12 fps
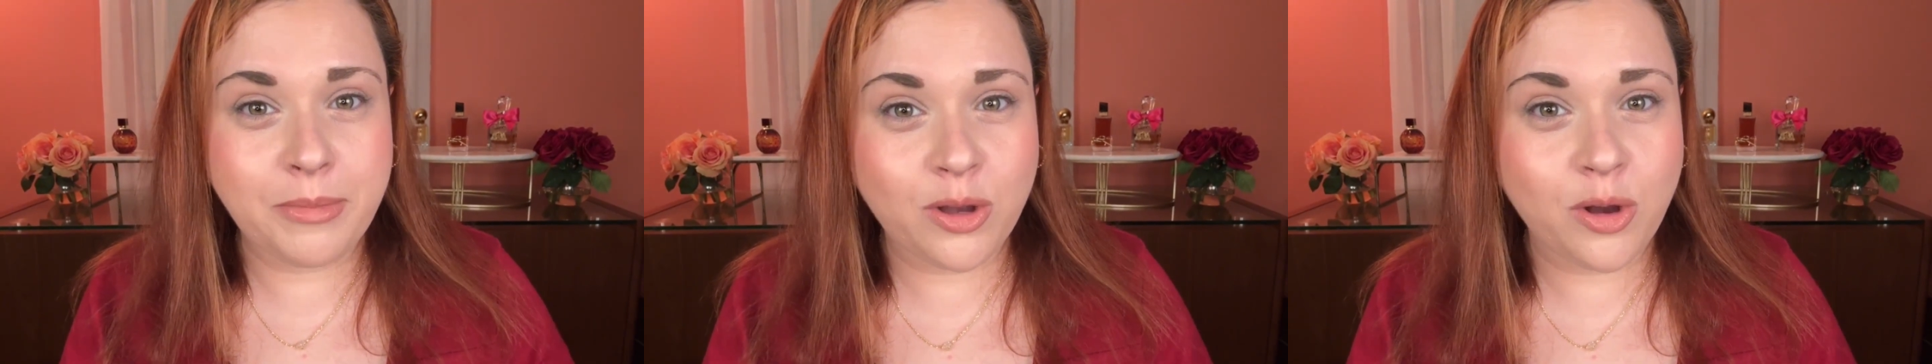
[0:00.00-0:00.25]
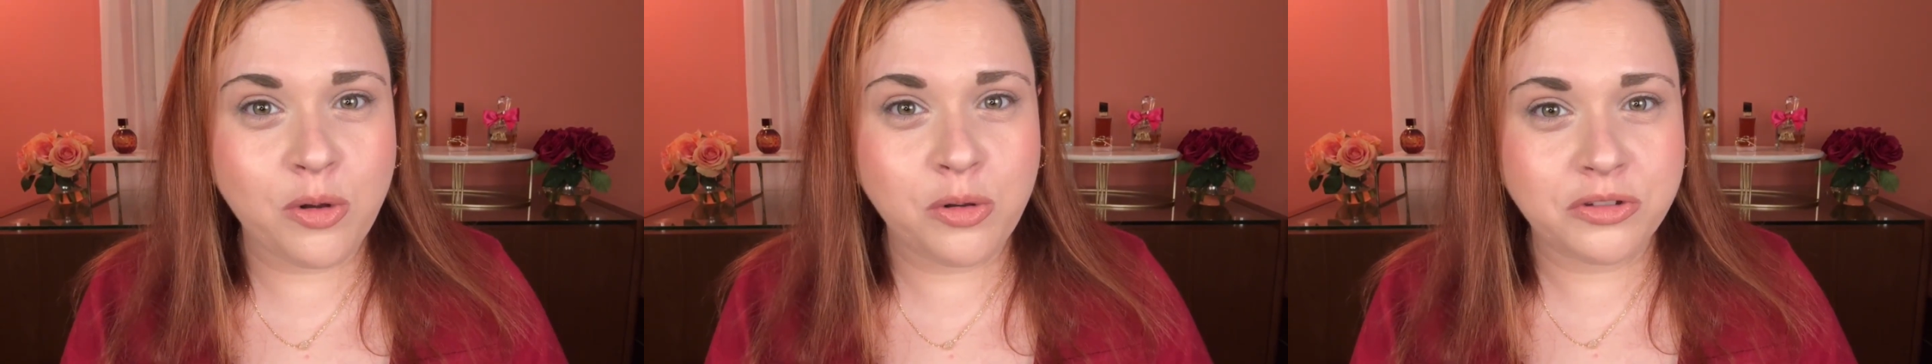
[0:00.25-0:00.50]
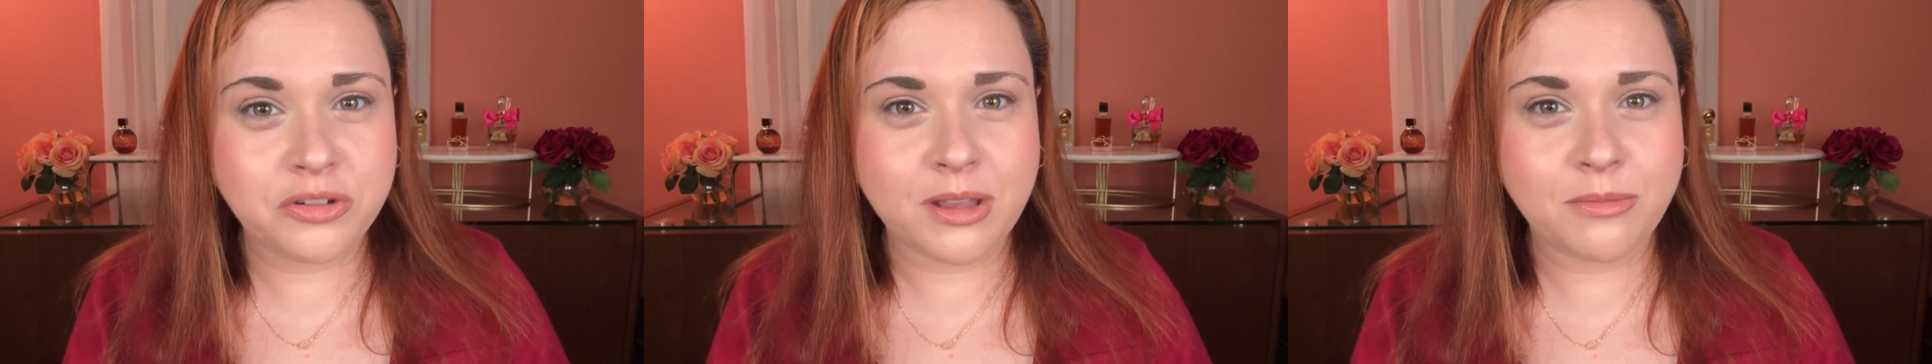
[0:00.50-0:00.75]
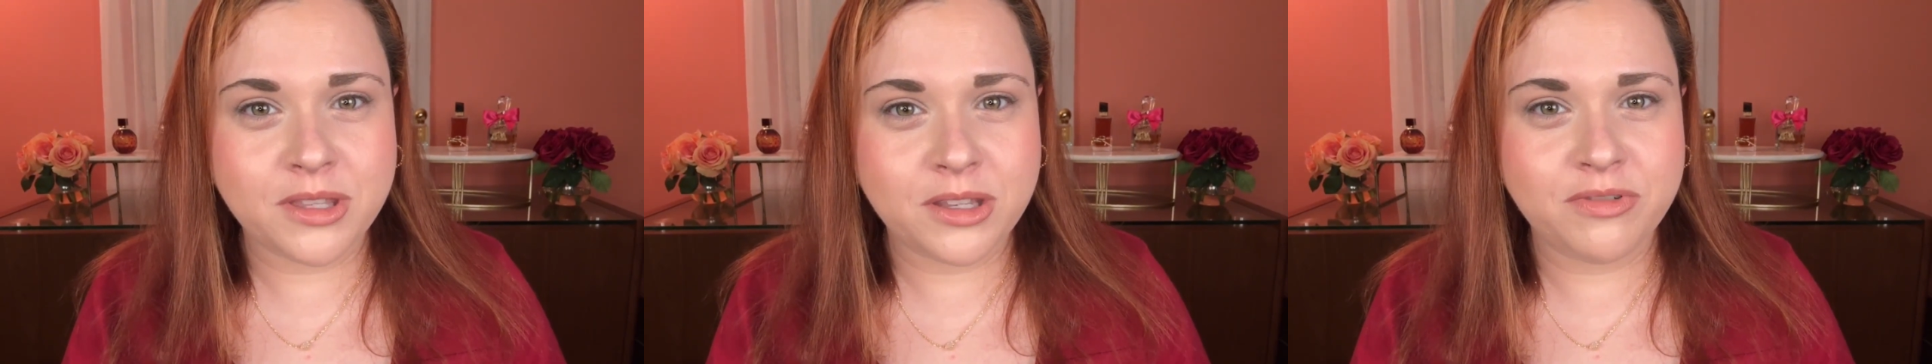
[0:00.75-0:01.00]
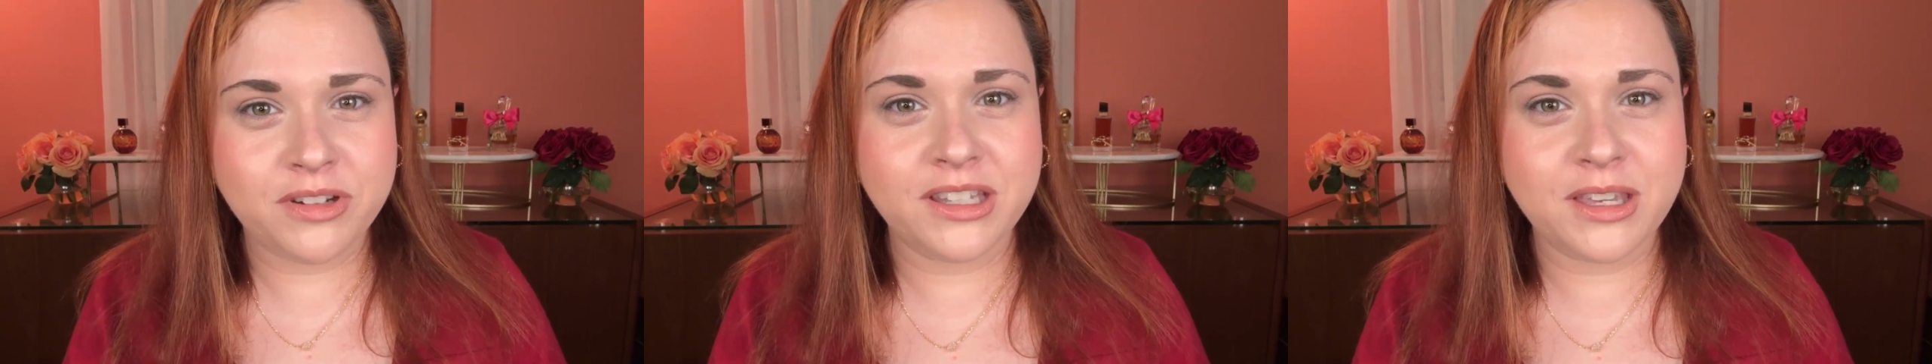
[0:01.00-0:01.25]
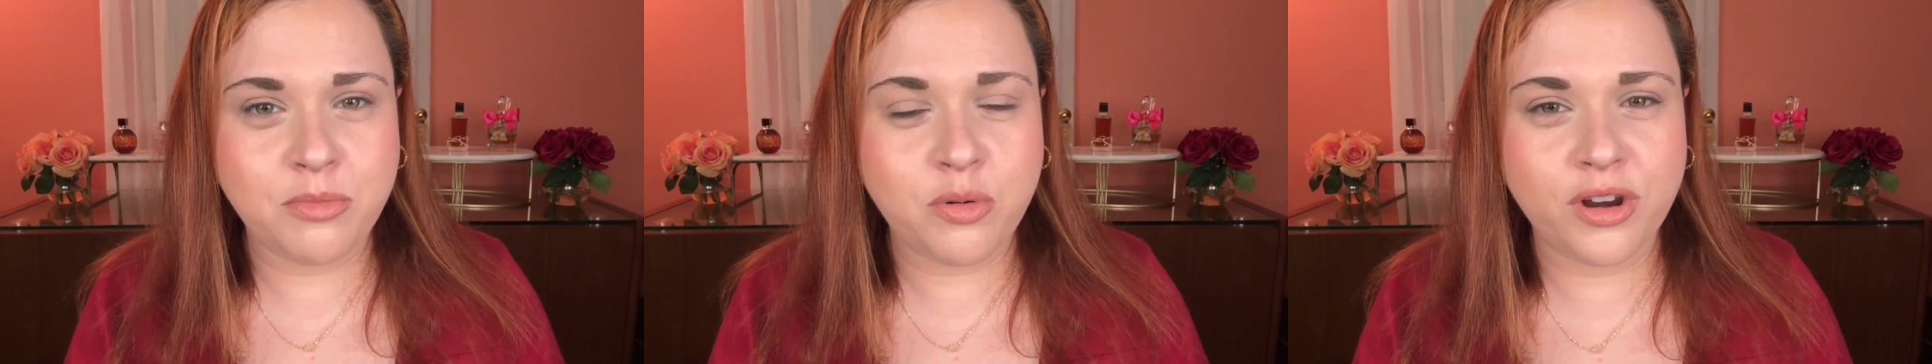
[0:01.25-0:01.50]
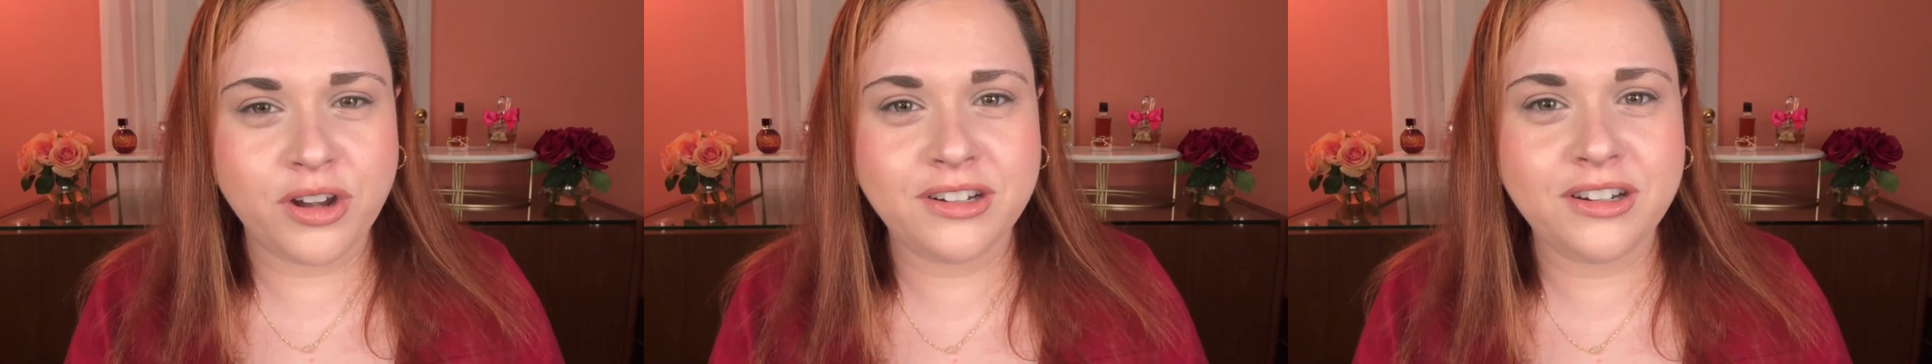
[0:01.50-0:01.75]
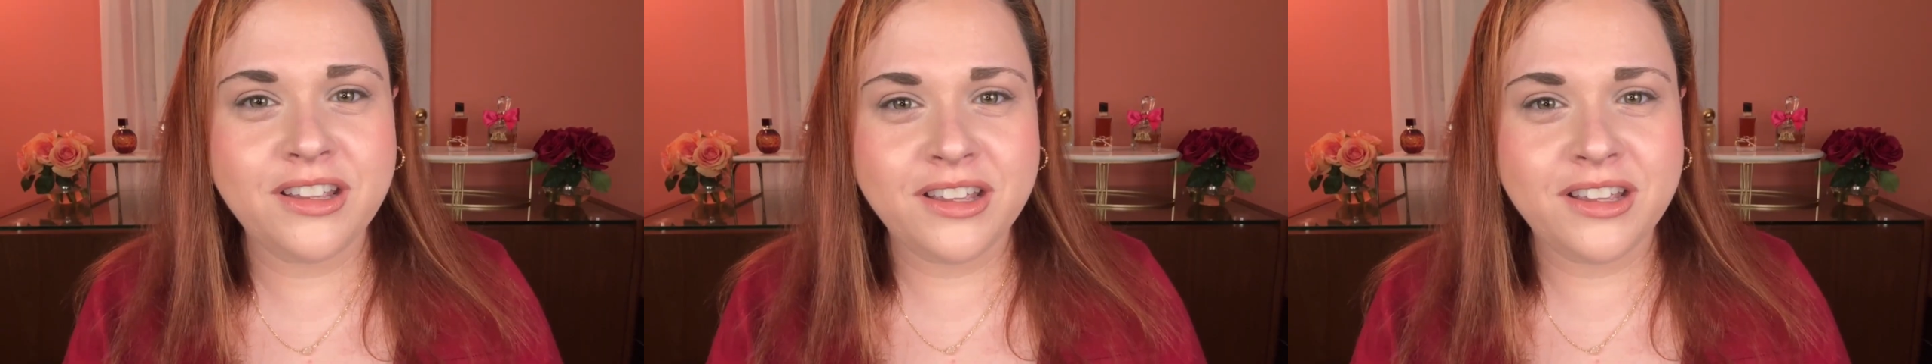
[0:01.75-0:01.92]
cold or something really important?